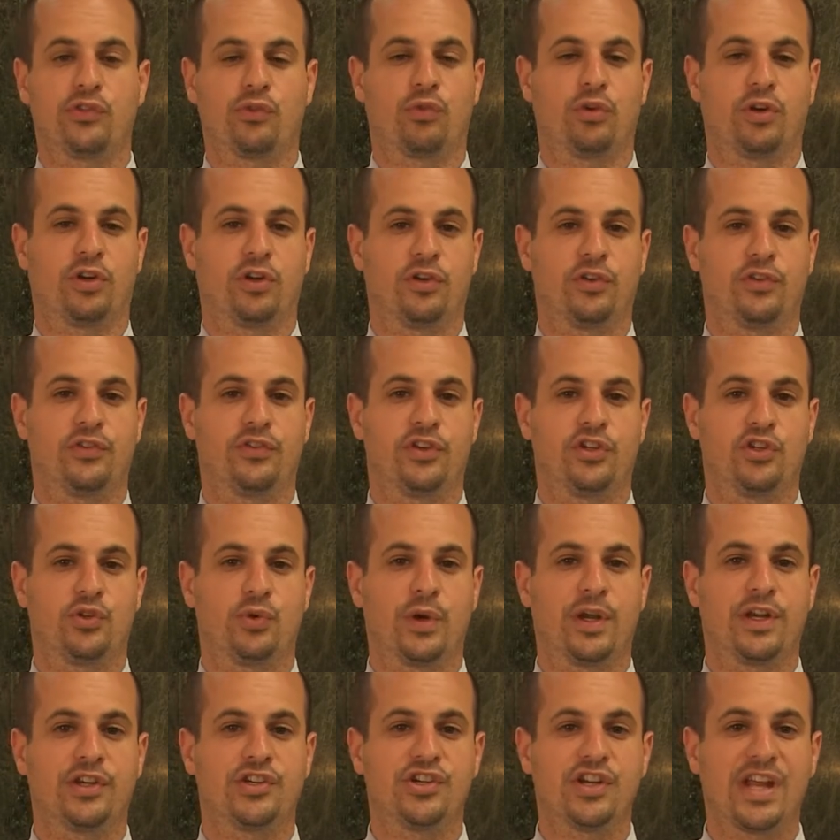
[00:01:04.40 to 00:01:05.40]
critical
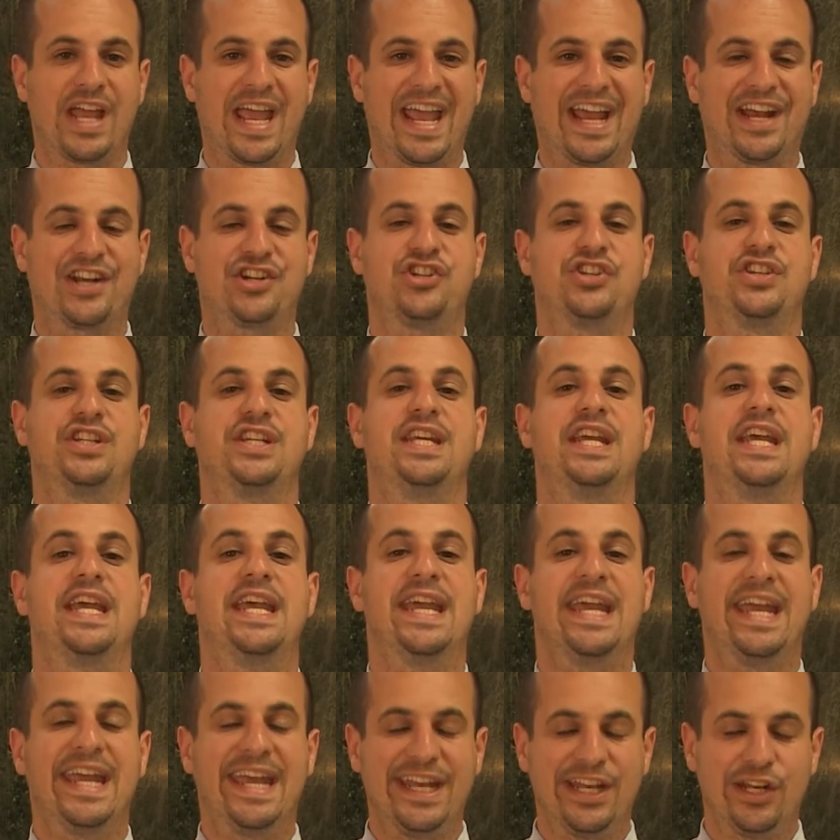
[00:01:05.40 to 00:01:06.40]
situations actually
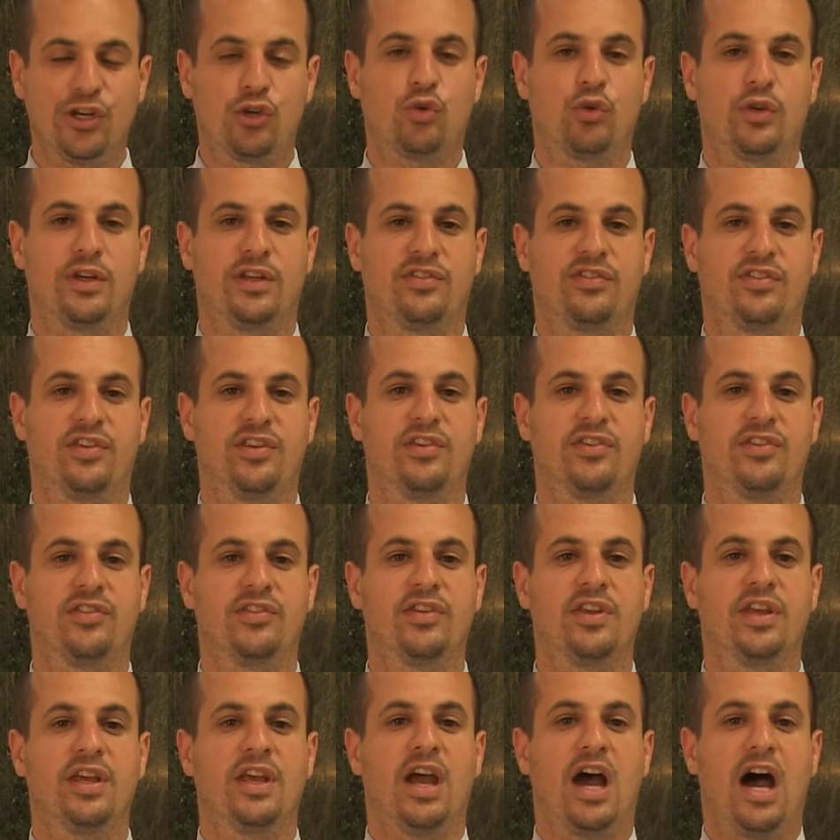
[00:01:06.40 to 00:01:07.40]

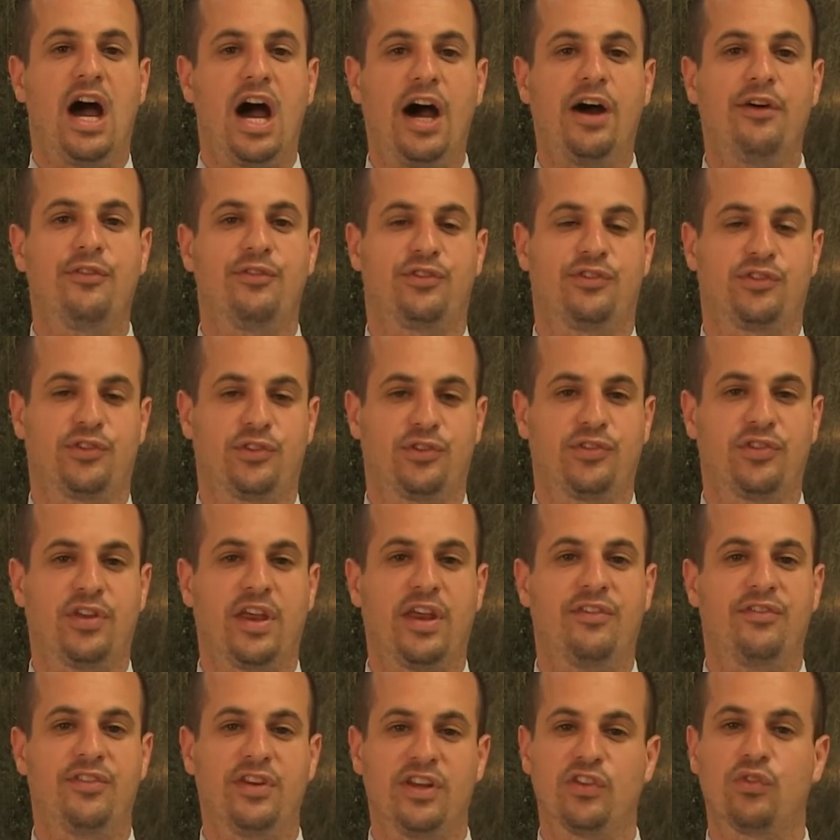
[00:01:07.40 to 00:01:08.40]
increases officer
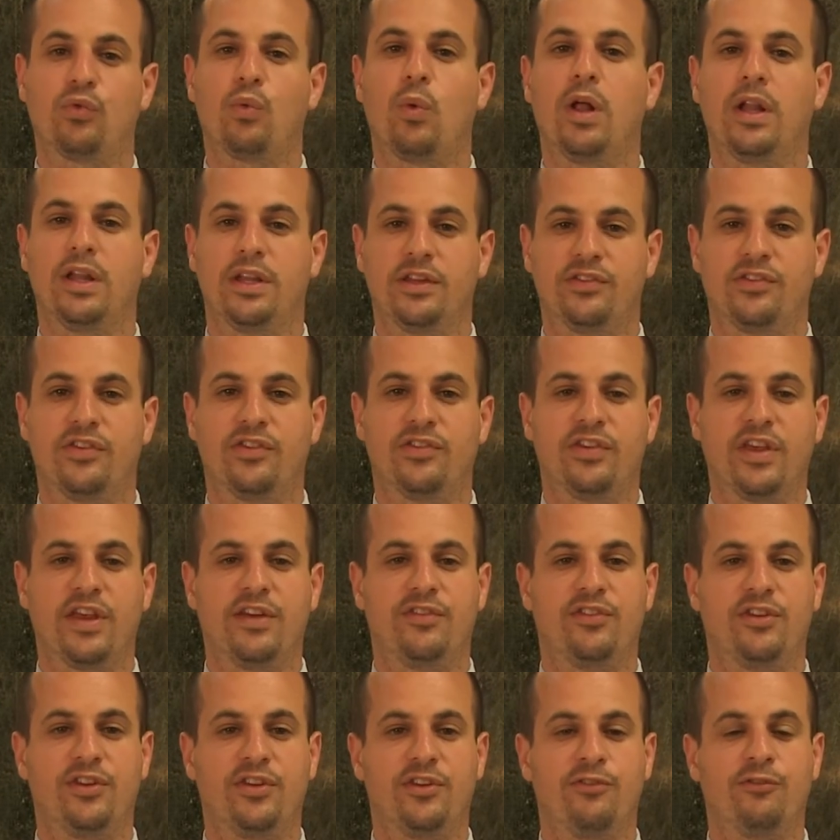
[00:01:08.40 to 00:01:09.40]
safety as well as the
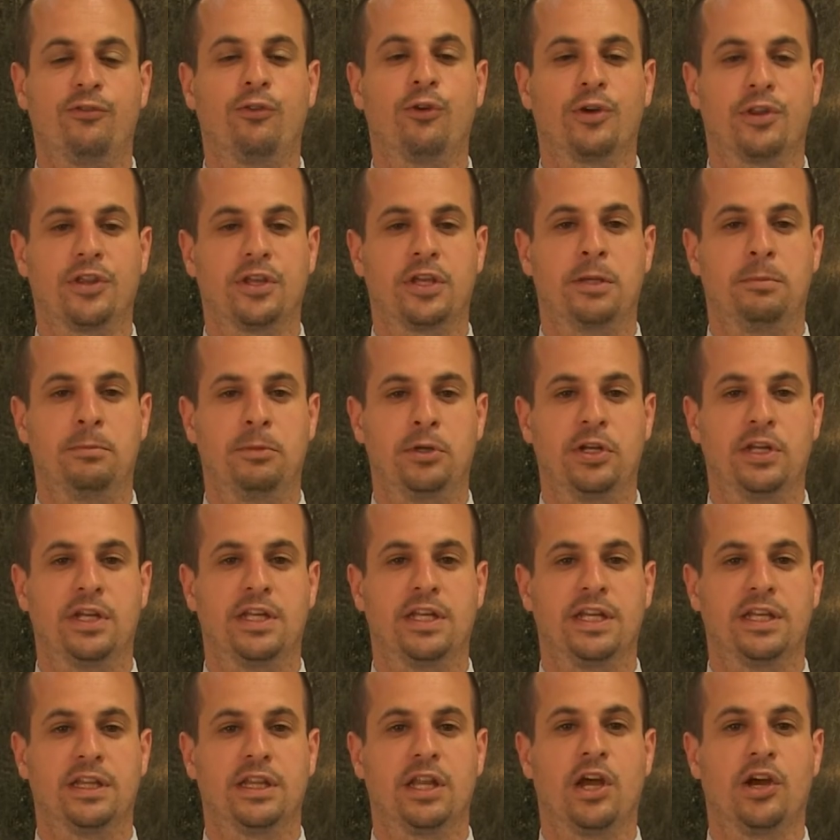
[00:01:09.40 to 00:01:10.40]
safety for the
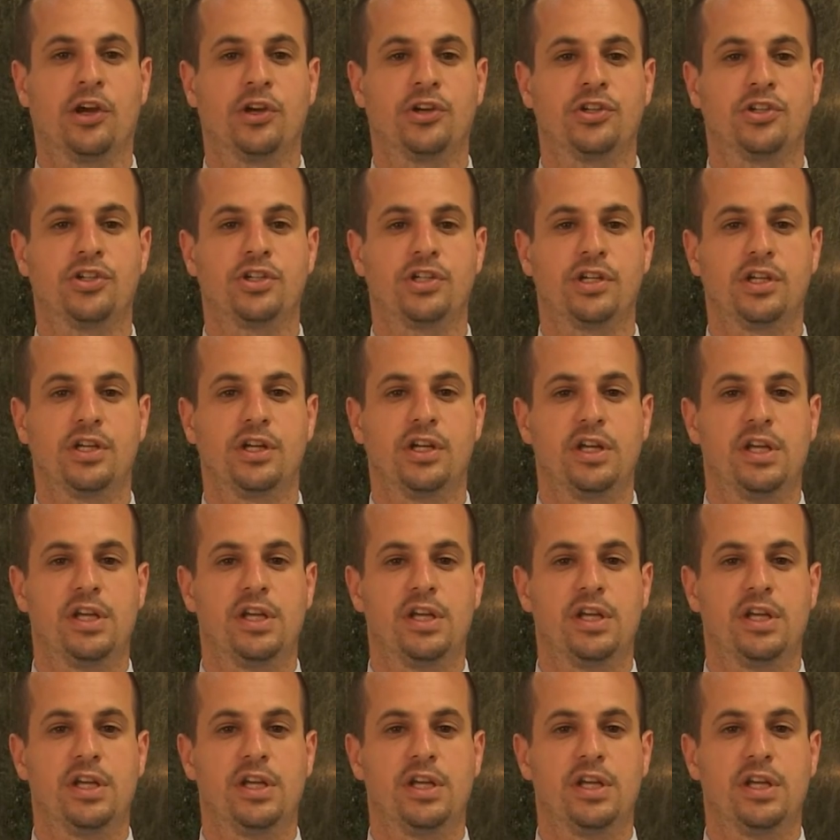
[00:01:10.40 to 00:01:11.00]
community at large.